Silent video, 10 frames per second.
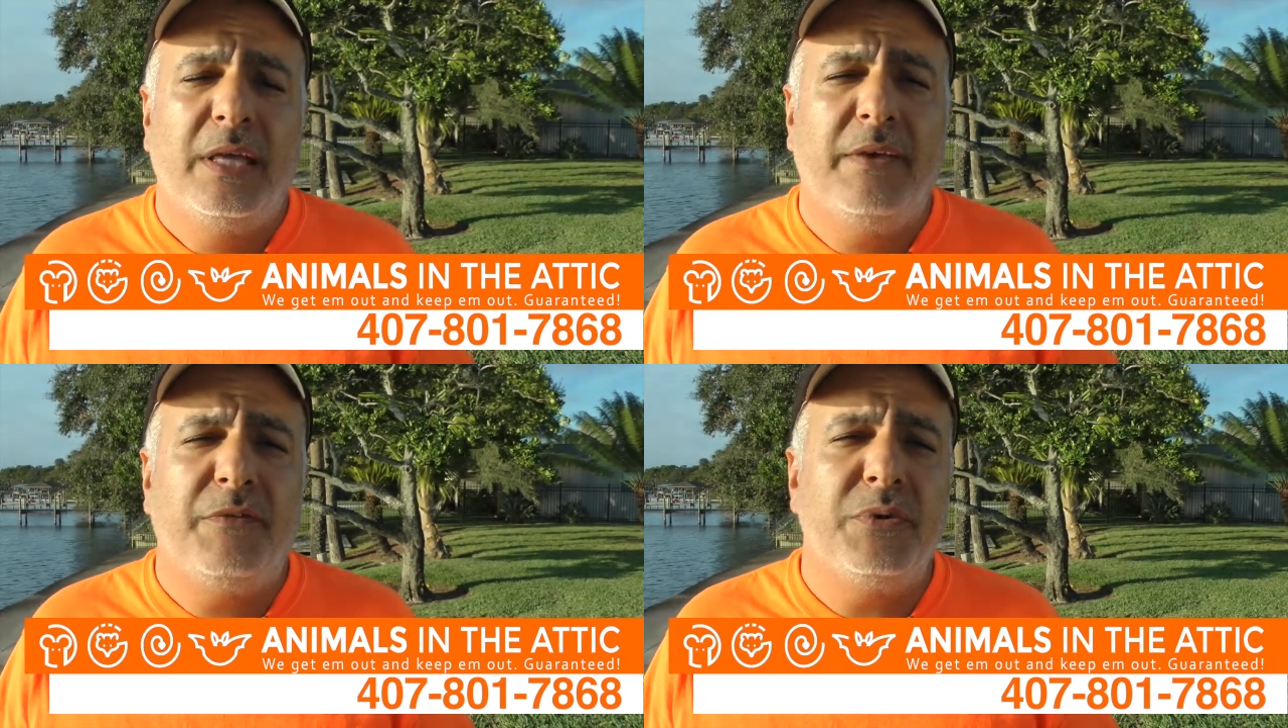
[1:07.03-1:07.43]

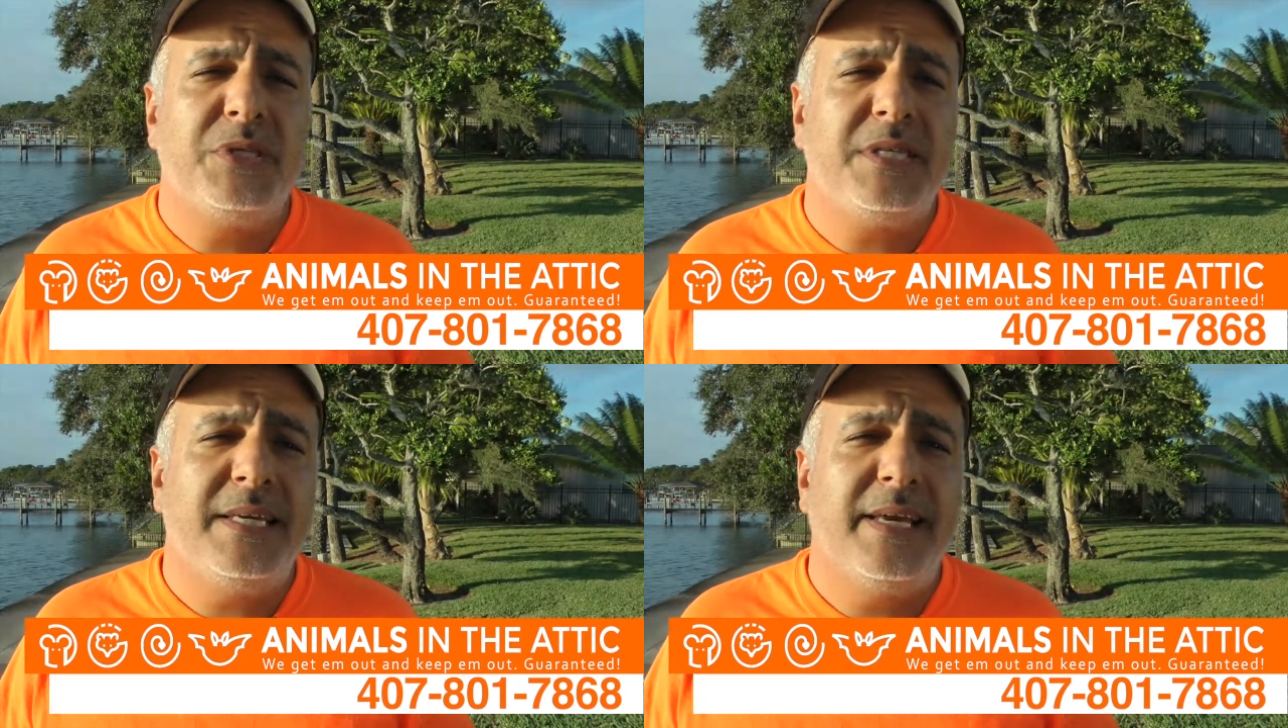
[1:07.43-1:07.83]
If you
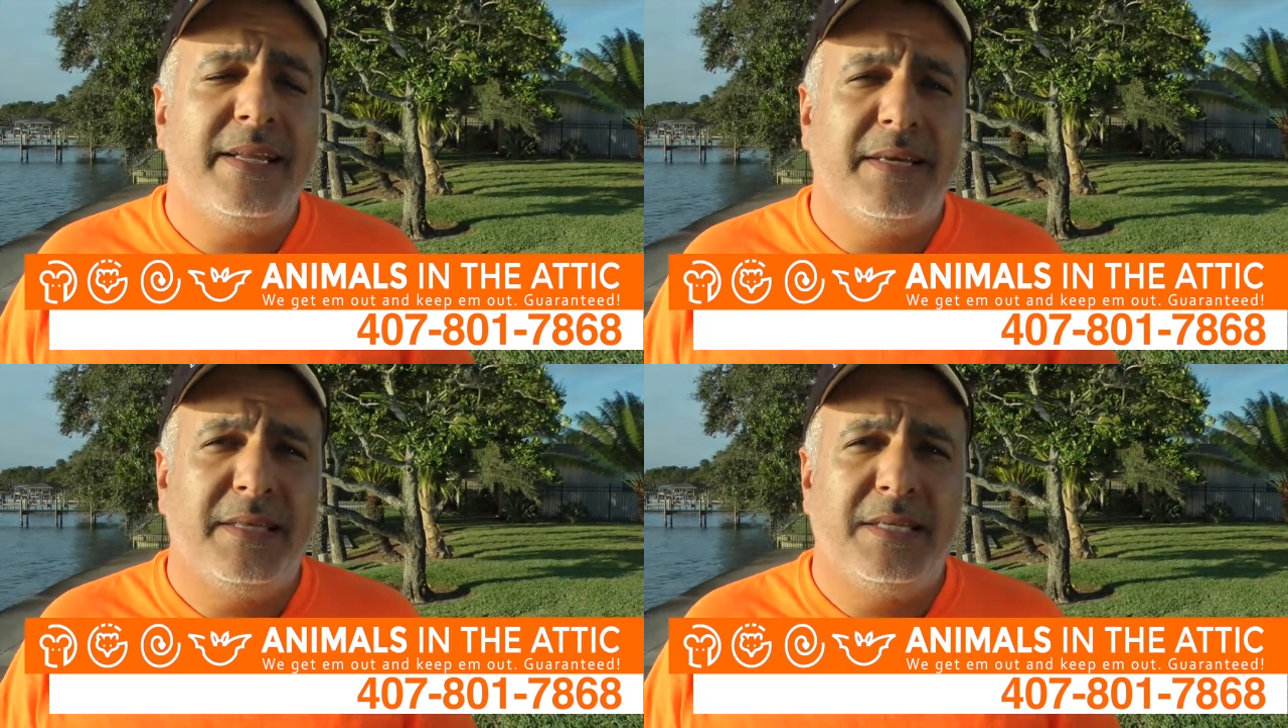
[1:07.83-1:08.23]
see
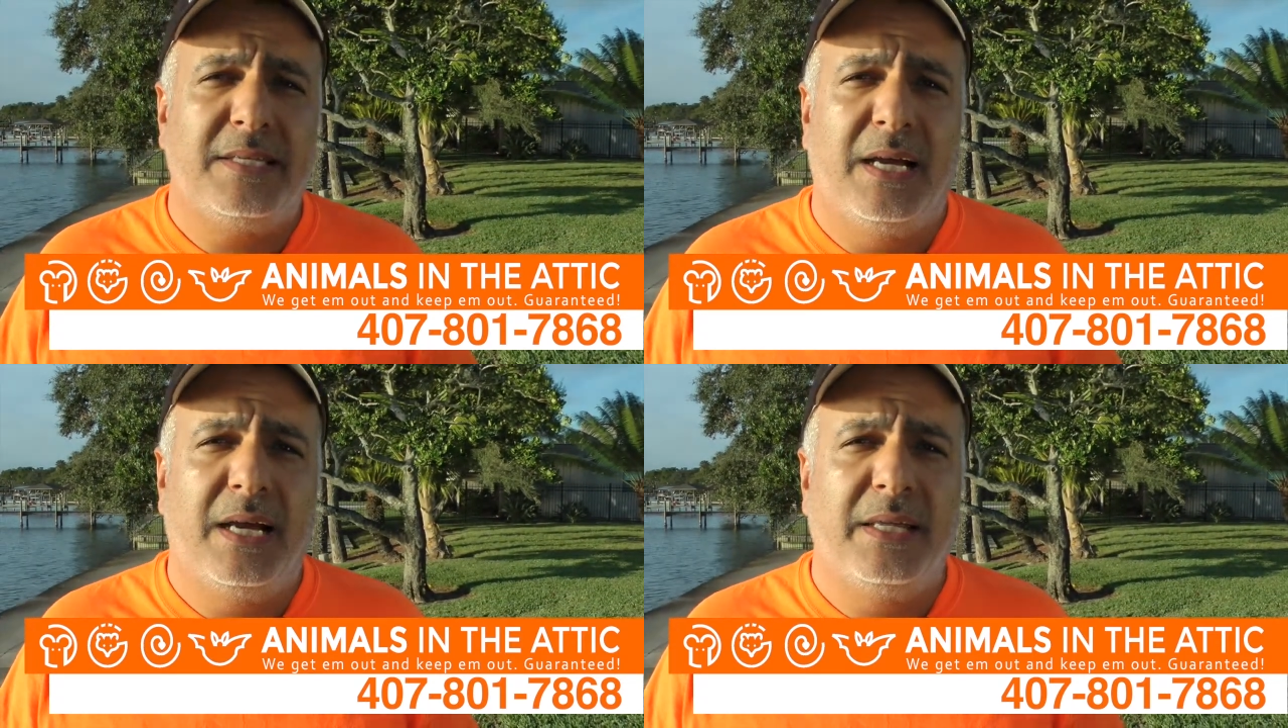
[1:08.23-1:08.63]
any of
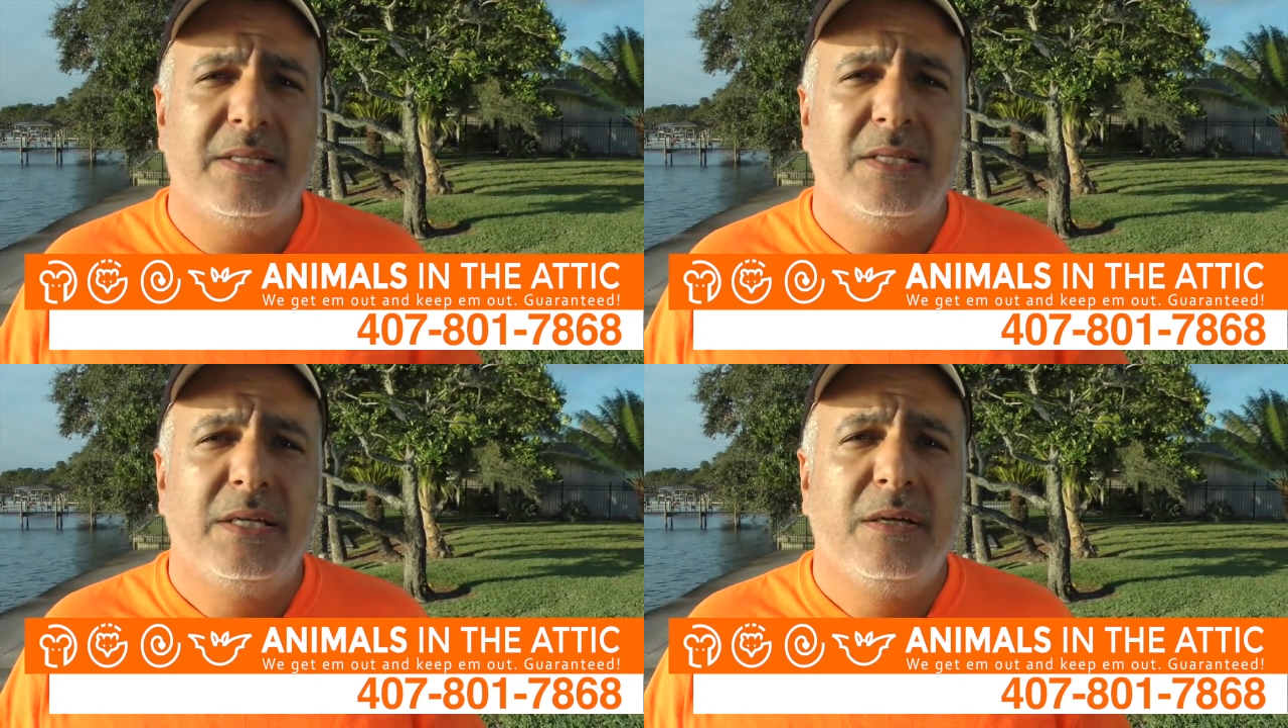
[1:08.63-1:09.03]
these
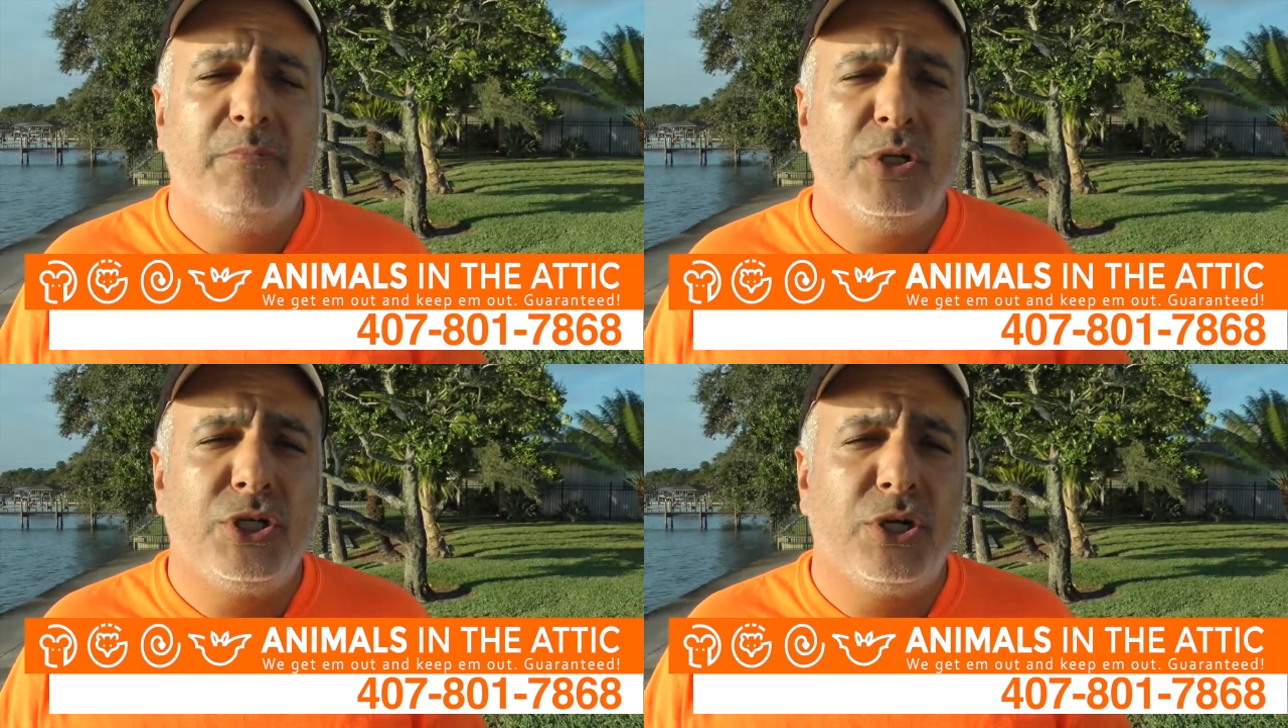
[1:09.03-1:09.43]
signs,
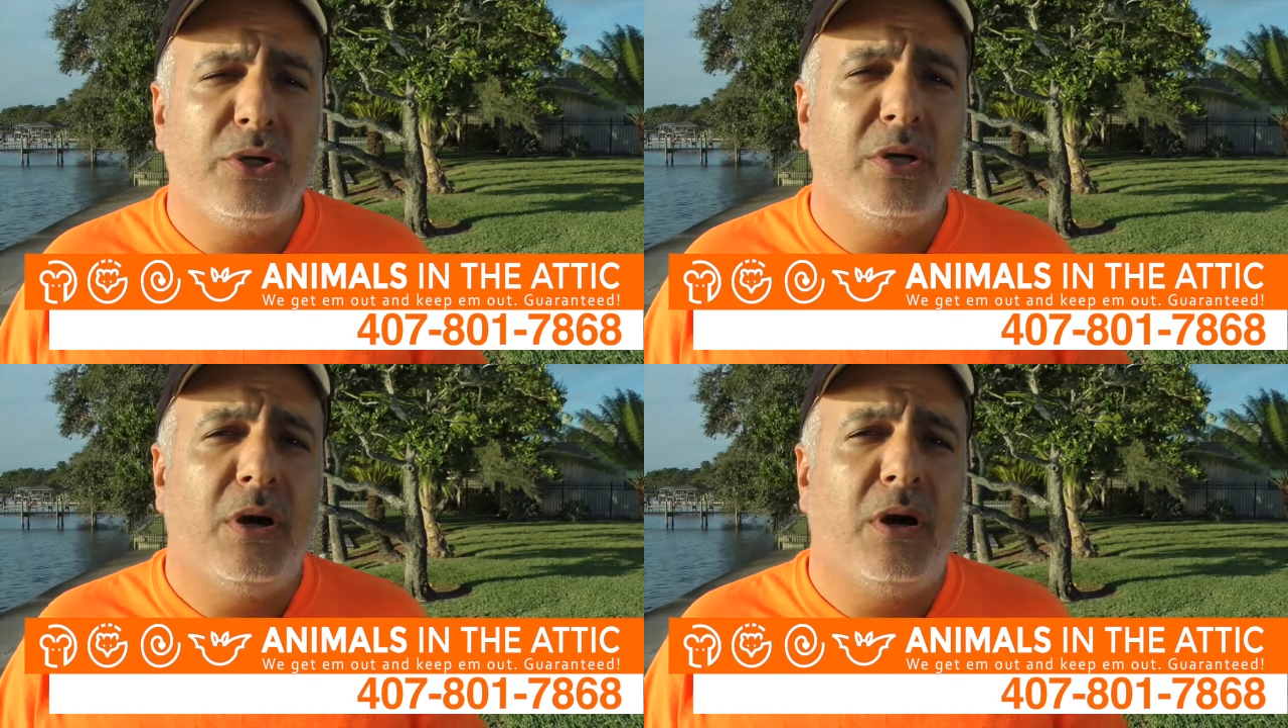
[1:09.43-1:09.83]
be
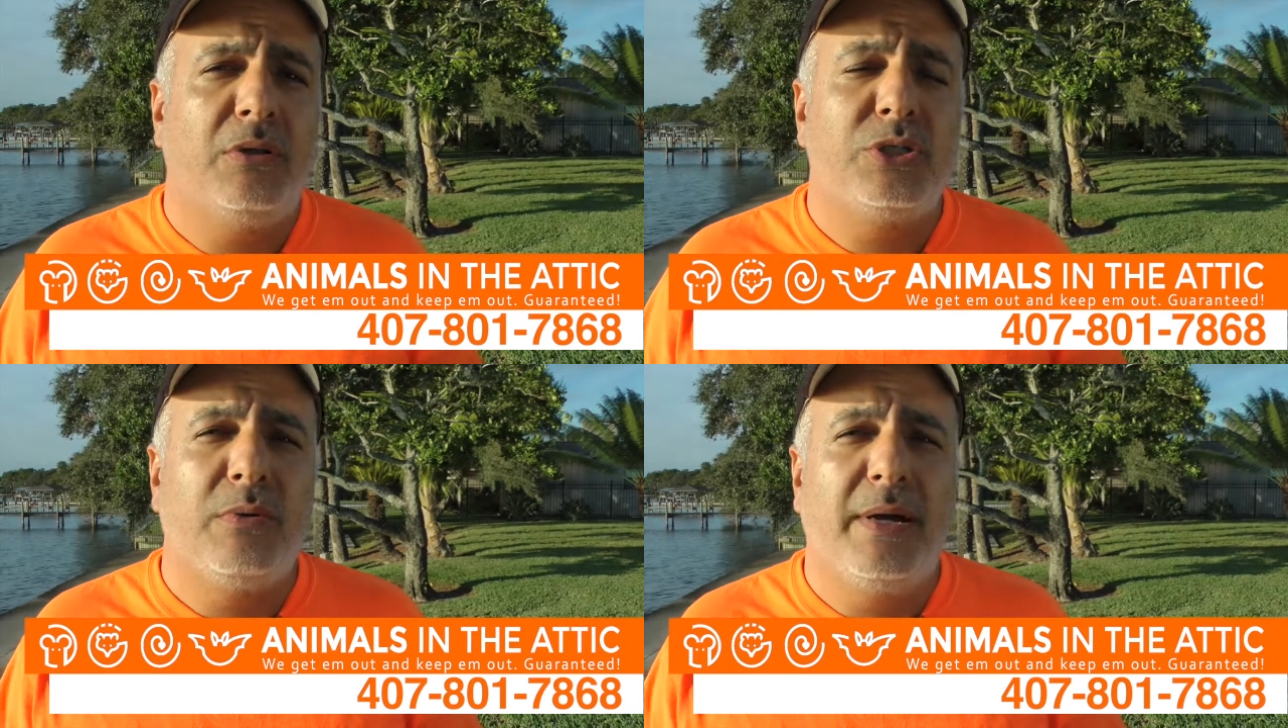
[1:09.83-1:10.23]
sure to
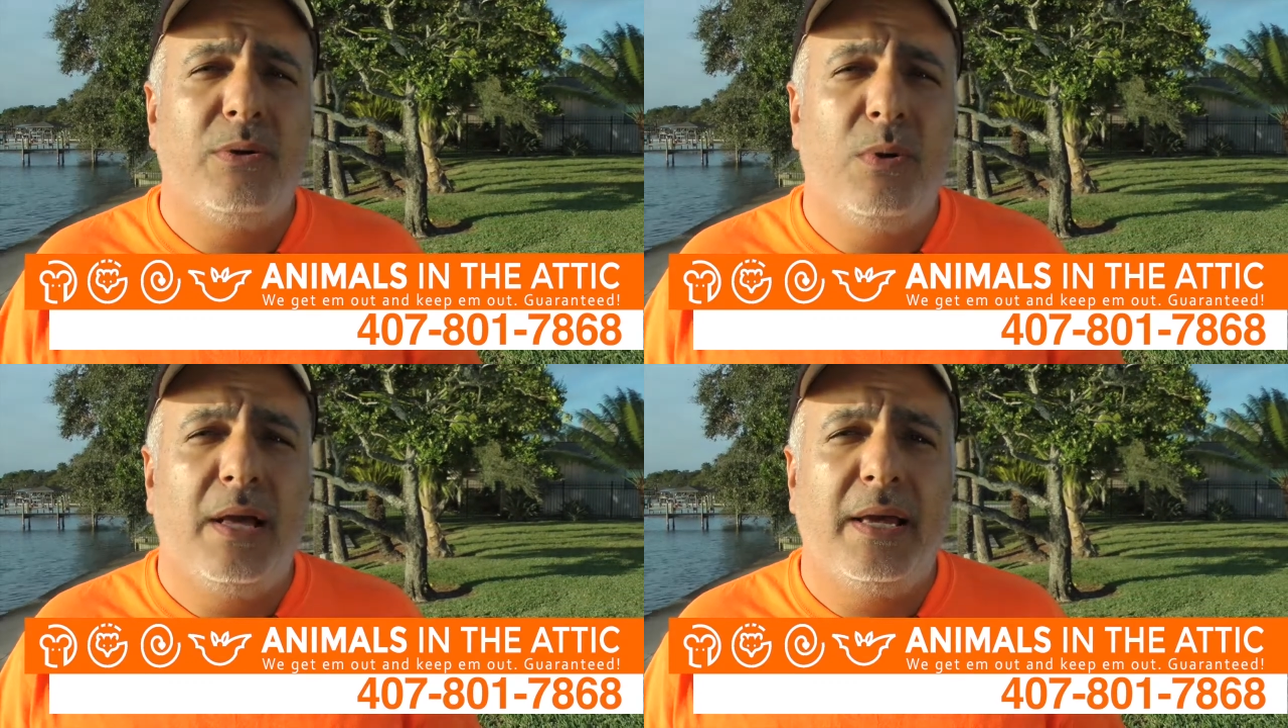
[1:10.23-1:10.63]
call us right
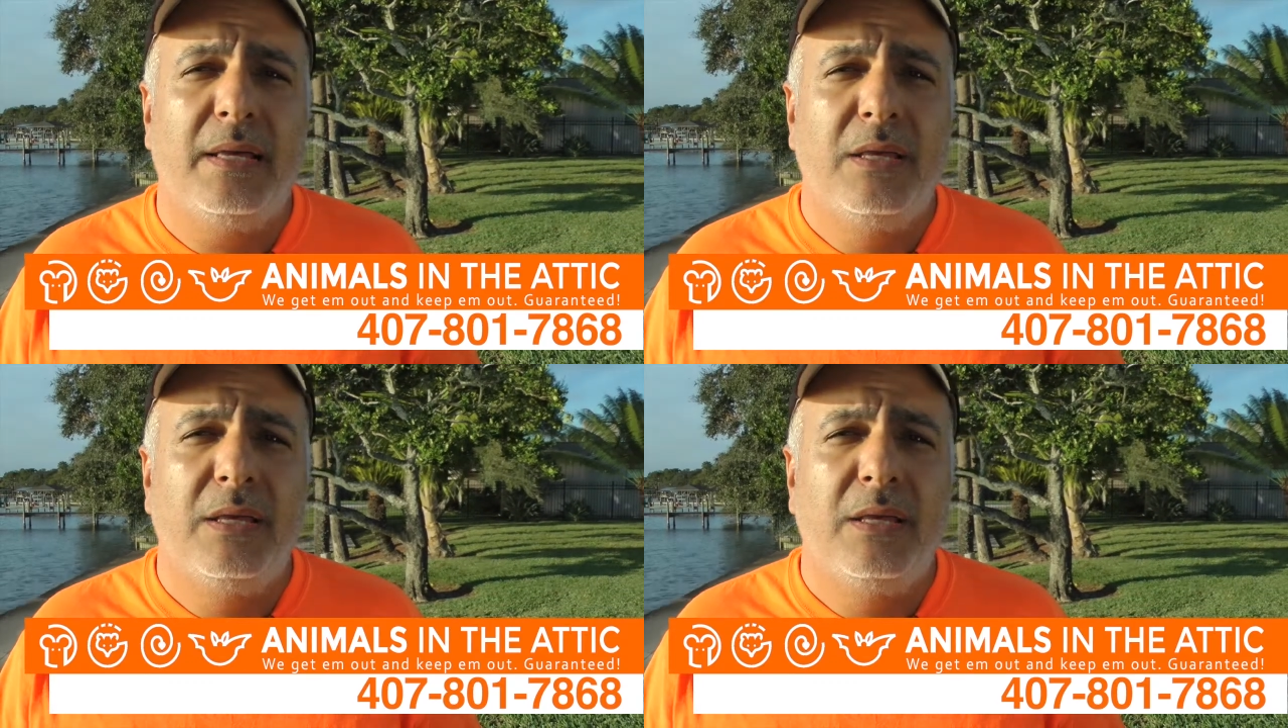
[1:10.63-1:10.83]
away.